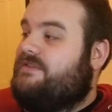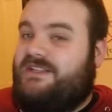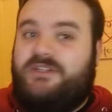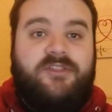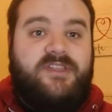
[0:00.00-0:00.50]

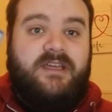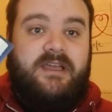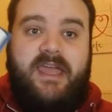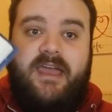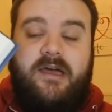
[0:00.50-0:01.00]
there's
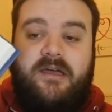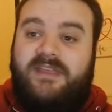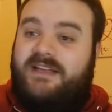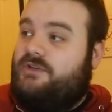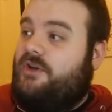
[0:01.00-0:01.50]
nothing here.
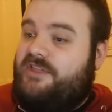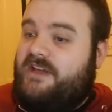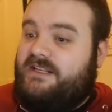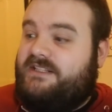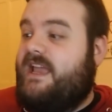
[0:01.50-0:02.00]
There's
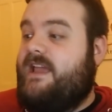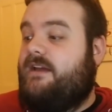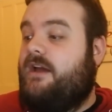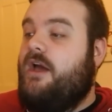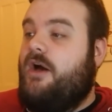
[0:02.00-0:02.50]
nothing
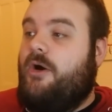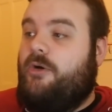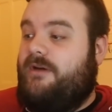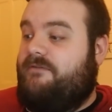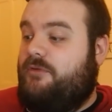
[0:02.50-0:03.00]
saying,
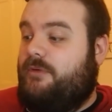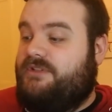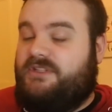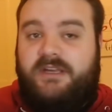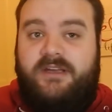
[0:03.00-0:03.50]
"Oh, if you
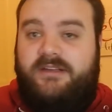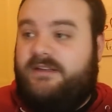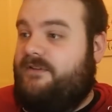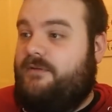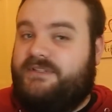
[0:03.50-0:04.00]
want to,
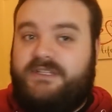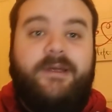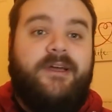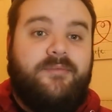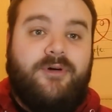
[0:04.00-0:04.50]
if you want to
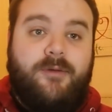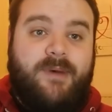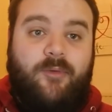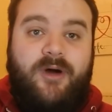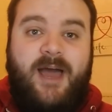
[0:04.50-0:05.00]
learn more
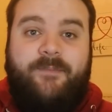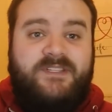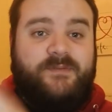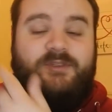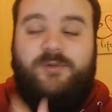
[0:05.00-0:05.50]
about what
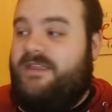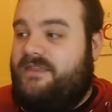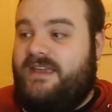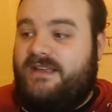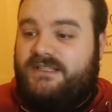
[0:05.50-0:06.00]
happens
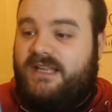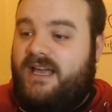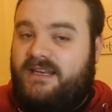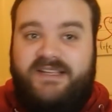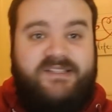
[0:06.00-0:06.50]
between these,
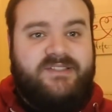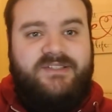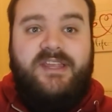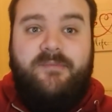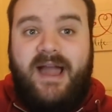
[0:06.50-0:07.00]
uh, listen
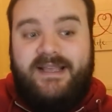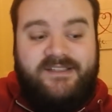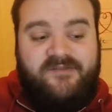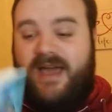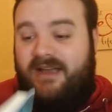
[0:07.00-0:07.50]
to the
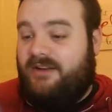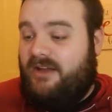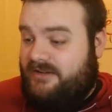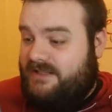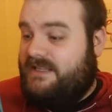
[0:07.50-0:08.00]
Minds of
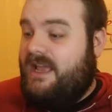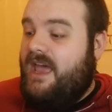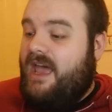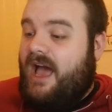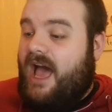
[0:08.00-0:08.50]
Magnox."
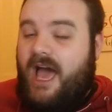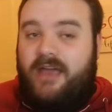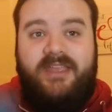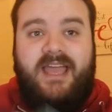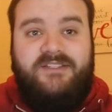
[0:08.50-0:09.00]
Uh,
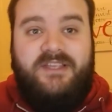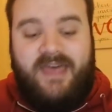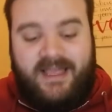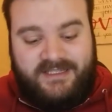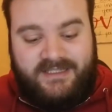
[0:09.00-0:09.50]
yeah, so
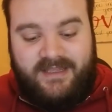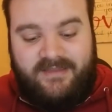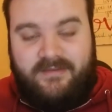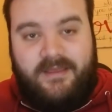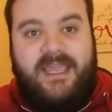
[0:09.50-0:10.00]
that's
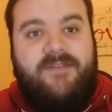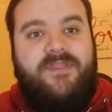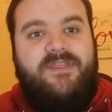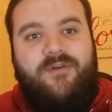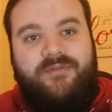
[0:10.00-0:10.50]

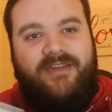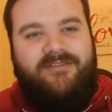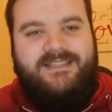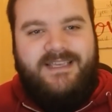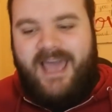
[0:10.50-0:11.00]
even though
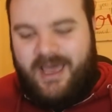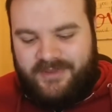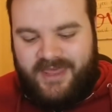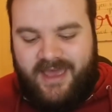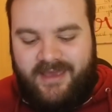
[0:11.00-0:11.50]
there is a gap
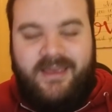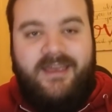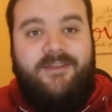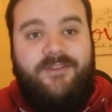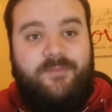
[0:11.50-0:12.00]
there,
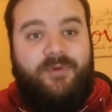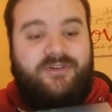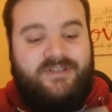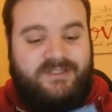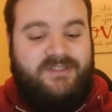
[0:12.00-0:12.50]
the
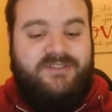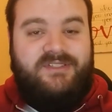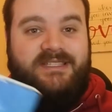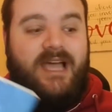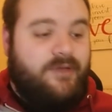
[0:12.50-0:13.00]
book
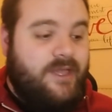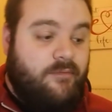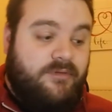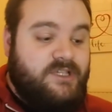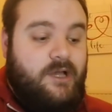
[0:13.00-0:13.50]
doesn't tell
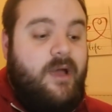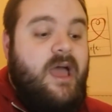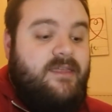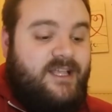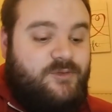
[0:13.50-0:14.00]
you. So
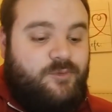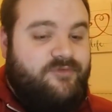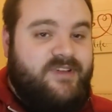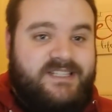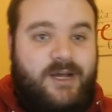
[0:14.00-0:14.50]
that's
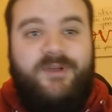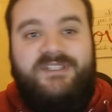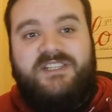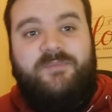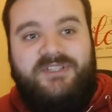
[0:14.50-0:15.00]
one reason I
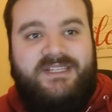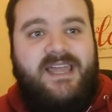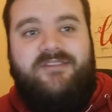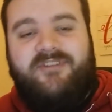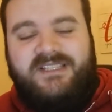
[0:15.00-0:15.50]
wanted to put
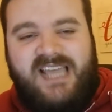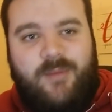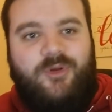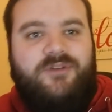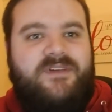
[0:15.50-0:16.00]
together a
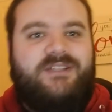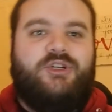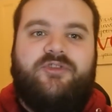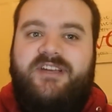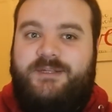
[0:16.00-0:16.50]
Time Lord
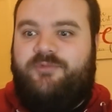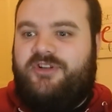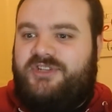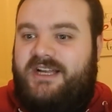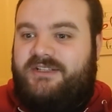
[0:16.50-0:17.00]
Victorious
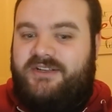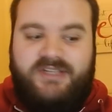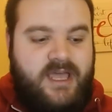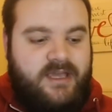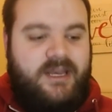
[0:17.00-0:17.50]
project,
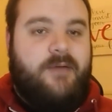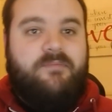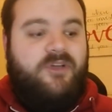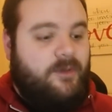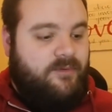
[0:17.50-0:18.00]
because, you know,
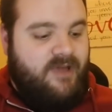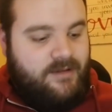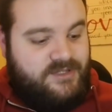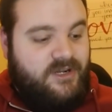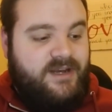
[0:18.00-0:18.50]

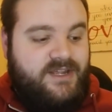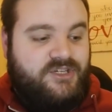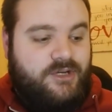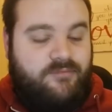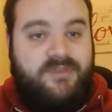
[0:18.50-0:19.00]
copyright's not an
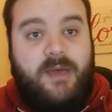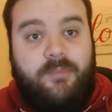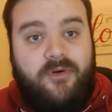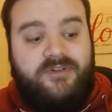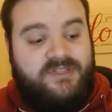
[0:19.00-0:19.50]
issue. They're
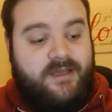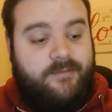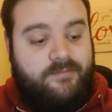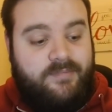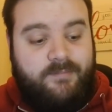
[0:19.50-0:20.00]
books,
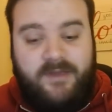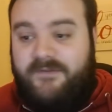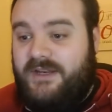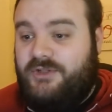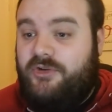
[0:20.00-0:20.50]
they're Big
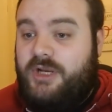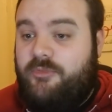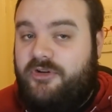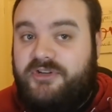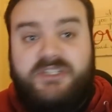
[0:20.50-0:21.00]
Finish Audio
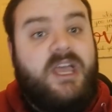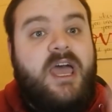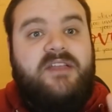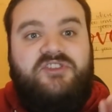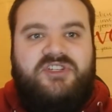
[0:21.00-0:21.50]
Productions.
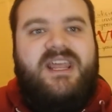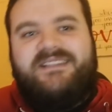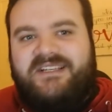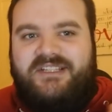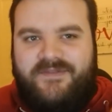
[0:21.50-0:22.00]

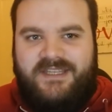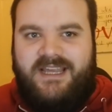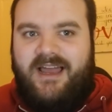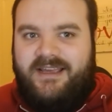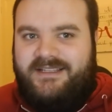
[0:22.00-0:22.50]
Genetics of the
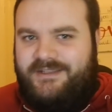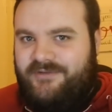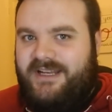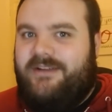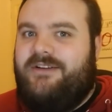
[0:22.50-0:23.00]
Daleks is
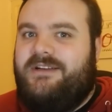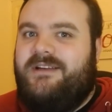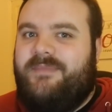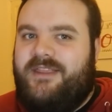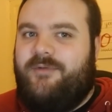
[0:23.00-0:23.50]
really good,
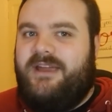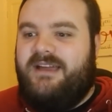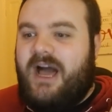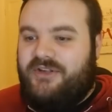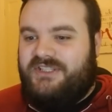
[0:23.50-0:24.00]
by the
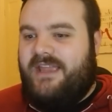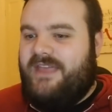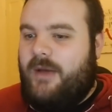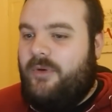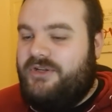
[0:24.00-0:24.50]
way. I'll say
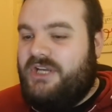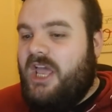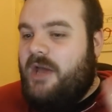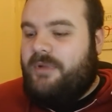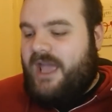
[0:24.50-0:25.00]
that much.
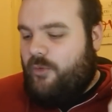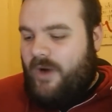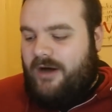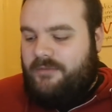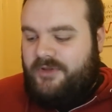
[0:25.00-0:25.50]
But yeah,
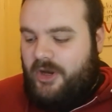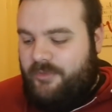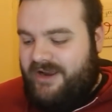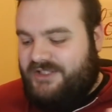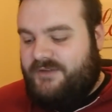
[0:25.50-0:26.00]
while the
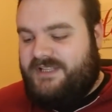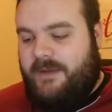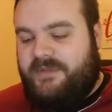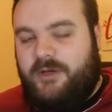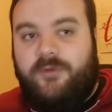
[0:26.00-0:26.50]
copyright stuff's
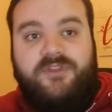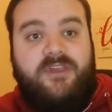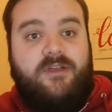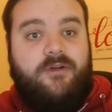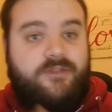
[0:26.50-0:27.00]
happening with
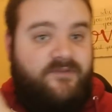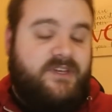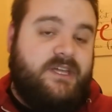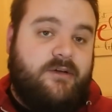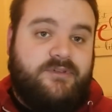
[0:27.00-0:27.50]
the other
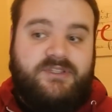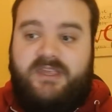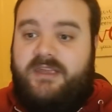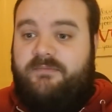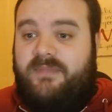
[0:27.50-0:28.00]
videos,
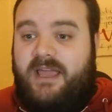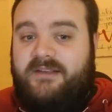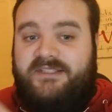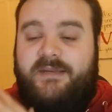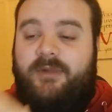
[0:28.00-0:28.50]
the
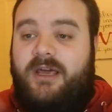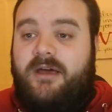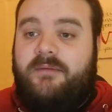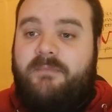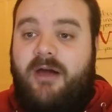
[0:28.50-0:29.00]
like
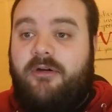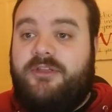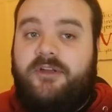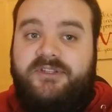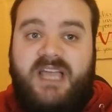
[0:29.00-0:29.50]
similar
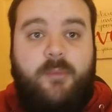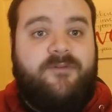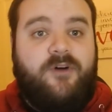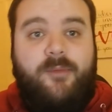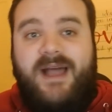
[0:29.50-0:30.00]
marathon type
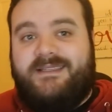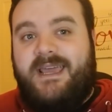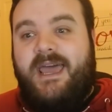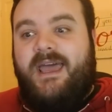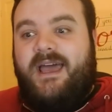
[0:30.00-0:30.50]
format,
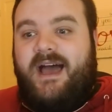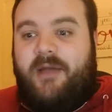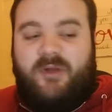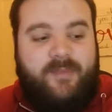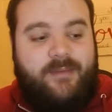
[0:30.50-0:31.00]

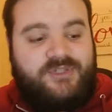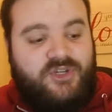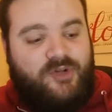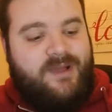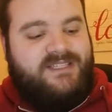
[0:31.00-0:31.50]
I'm going to be able to
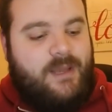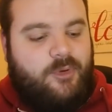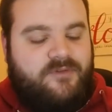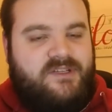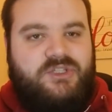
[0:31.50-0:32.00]
talk about
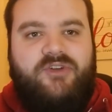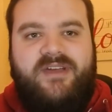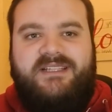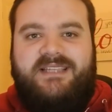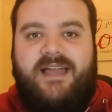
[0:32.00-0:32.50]
Time Lord
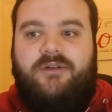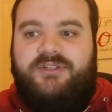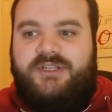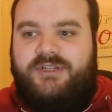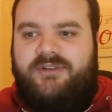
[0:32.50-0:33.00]
Victorious and
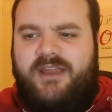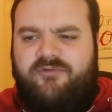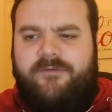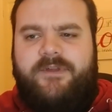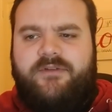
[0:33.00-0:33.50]
also do like
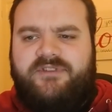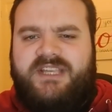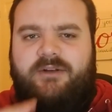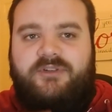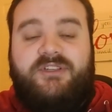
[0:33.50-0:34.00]

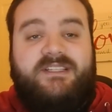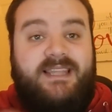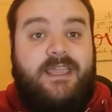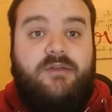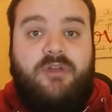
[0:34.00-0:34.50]
reviews and also just
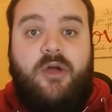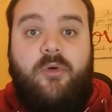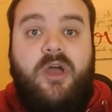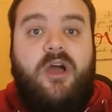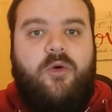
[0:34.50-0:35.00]
let you
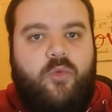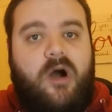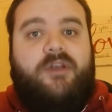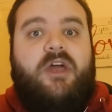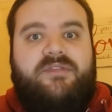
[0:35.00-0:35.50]
know
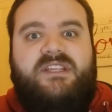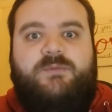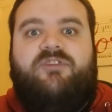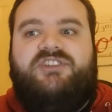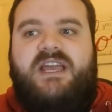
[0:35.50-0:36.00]
what on earth this
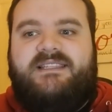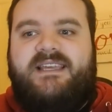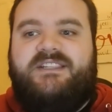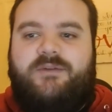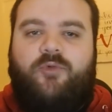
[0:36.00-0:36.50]
project
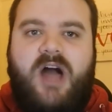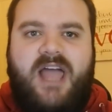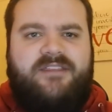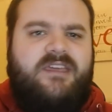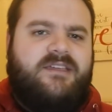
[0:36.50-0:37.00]
is, what
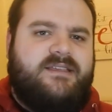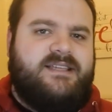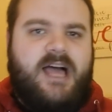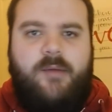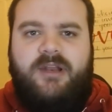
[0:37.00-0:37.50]
I think the
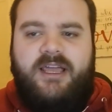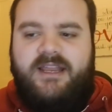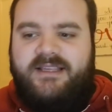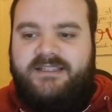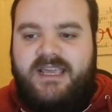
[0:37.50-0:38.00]

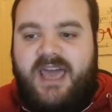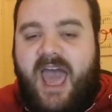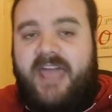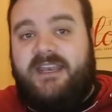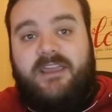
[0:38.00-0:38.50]
timeline is,
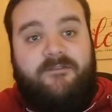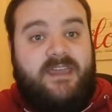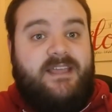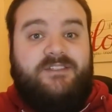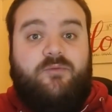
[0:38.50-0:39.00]
and if
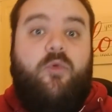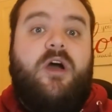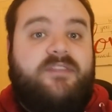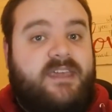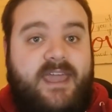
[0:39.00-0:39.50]
it is
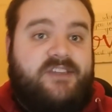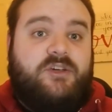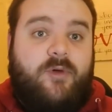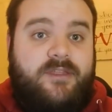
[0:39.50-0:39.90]
worth engaging